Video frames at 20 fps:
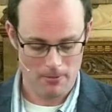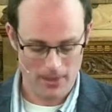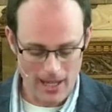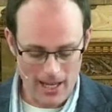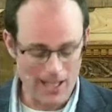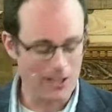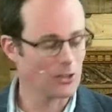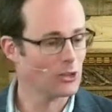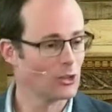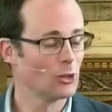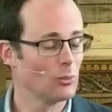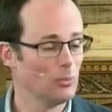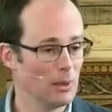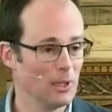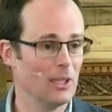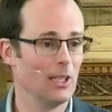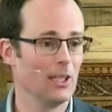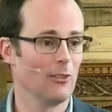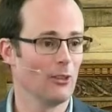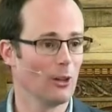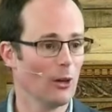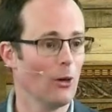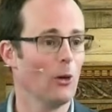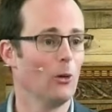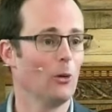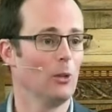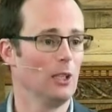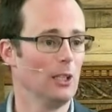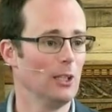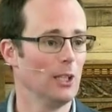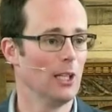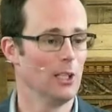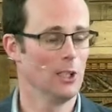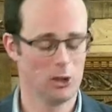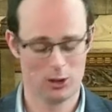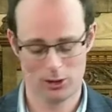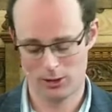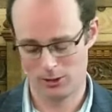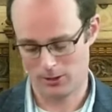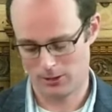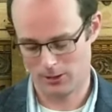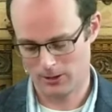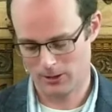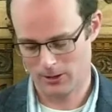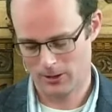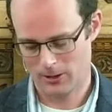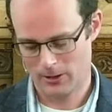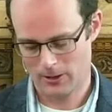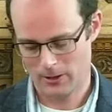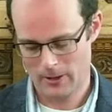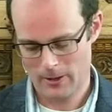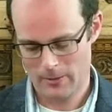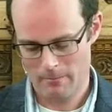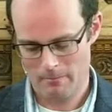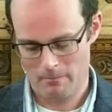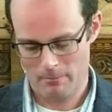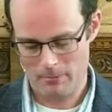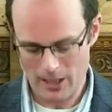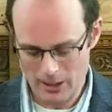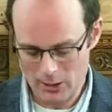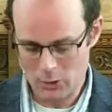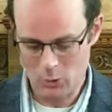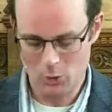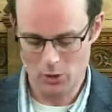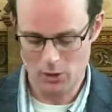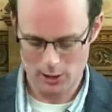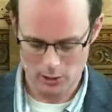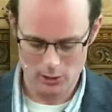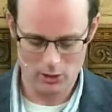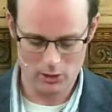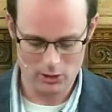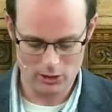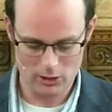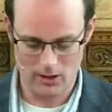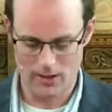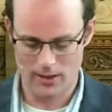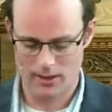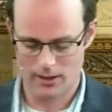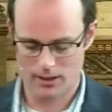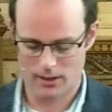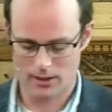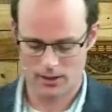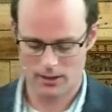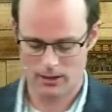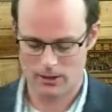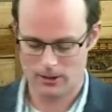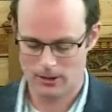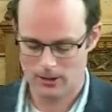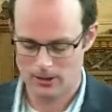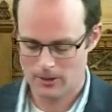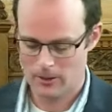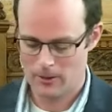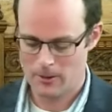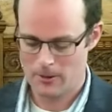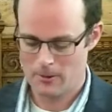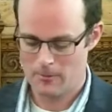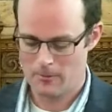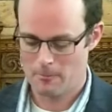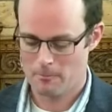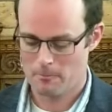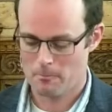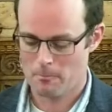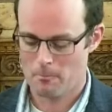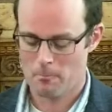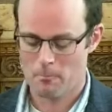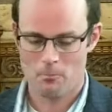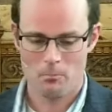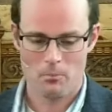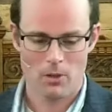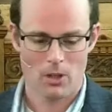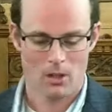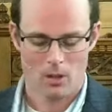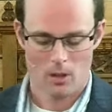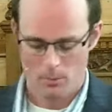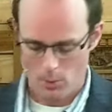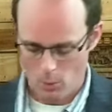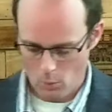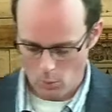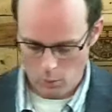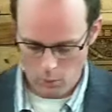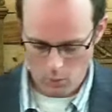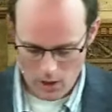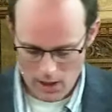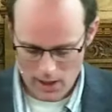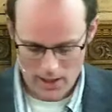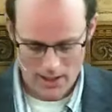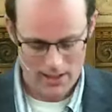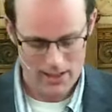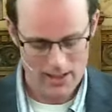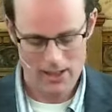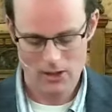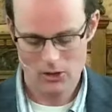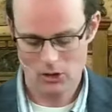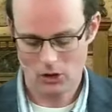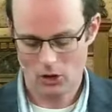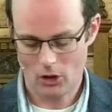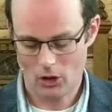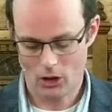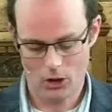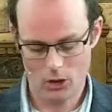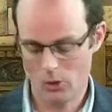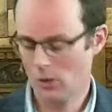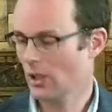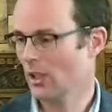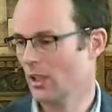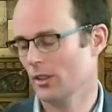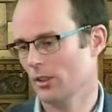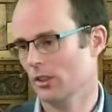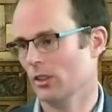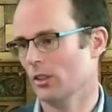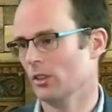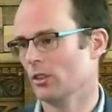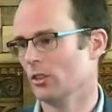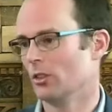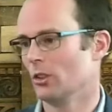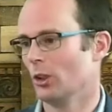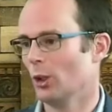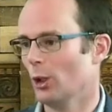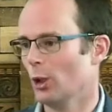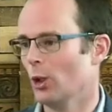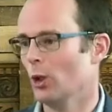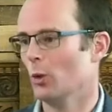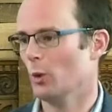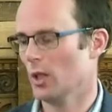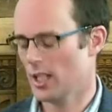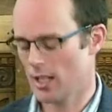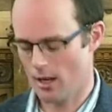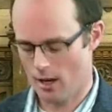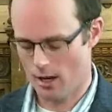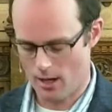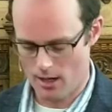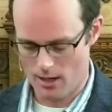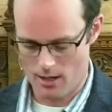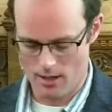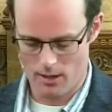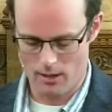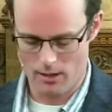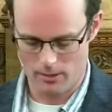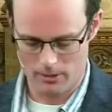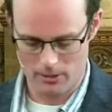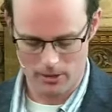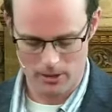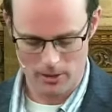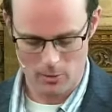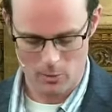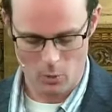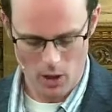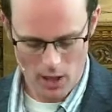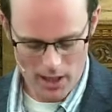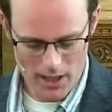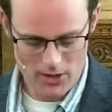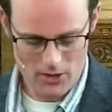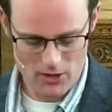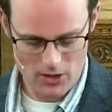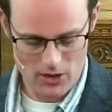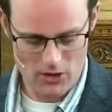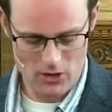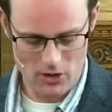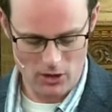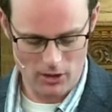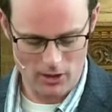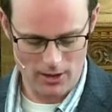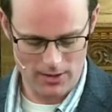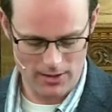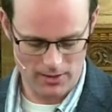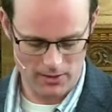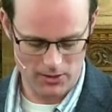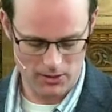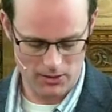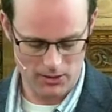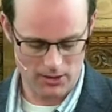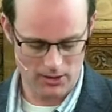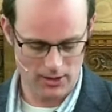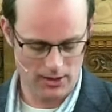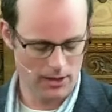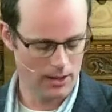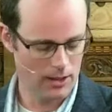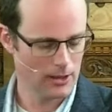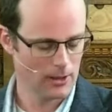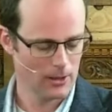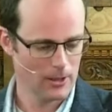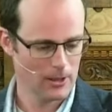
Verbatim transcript: That's being the holy nation. That's what it looks like. But why is holiness who we are? Why is this our identity?